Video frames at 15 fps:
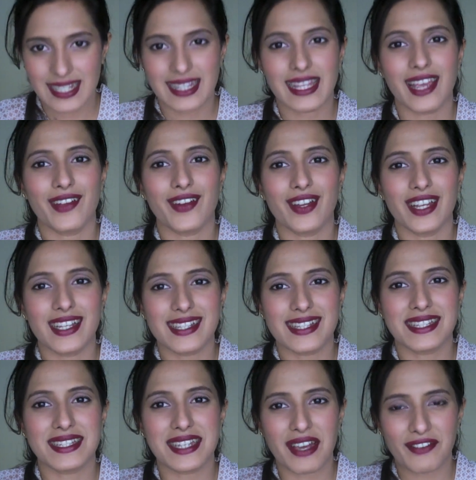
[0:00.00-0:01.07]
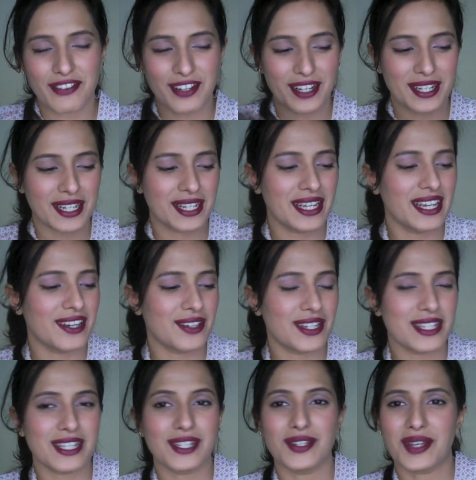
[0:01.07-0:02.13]
there is definitely a
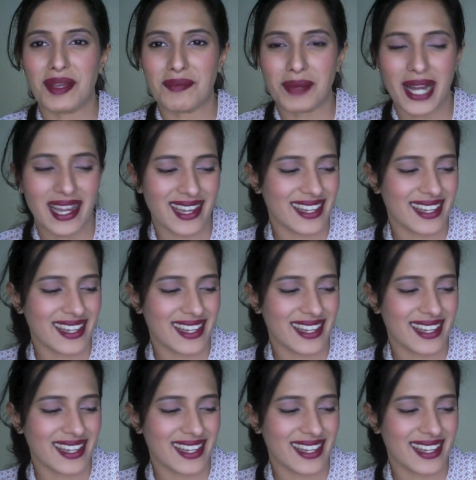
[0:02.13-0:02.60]
reason you can buy